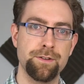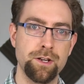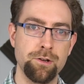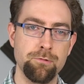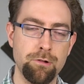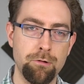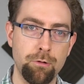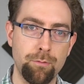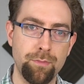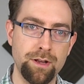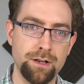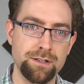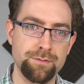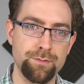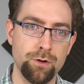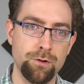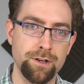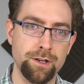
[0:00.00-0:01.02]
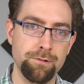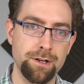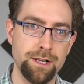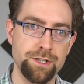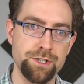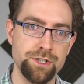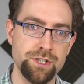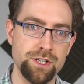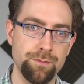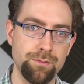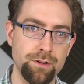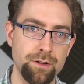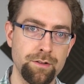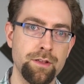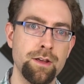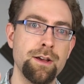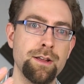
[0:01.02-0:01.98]
video we will be exploring your relationship
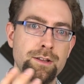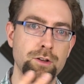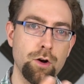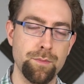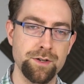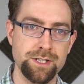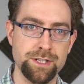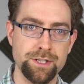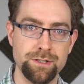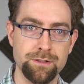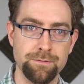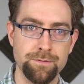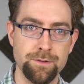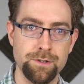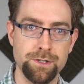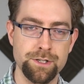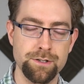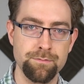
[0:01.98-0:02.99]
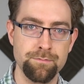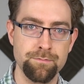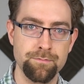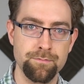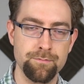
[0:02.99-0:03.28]
with the oppositional function.